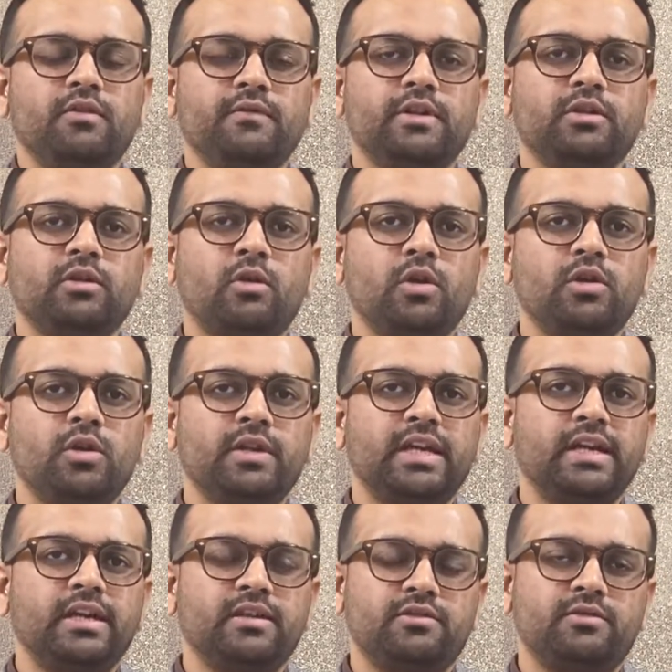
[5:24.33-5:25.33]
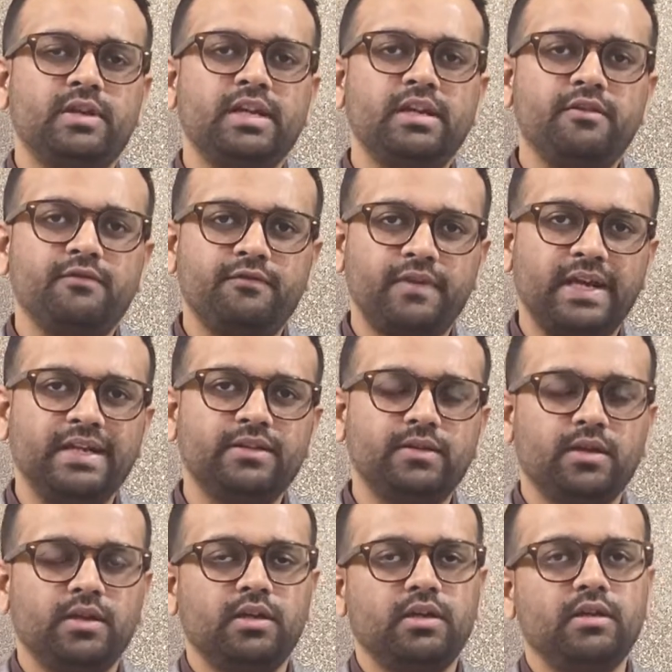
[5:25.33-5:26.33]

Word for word: with all your industry friends,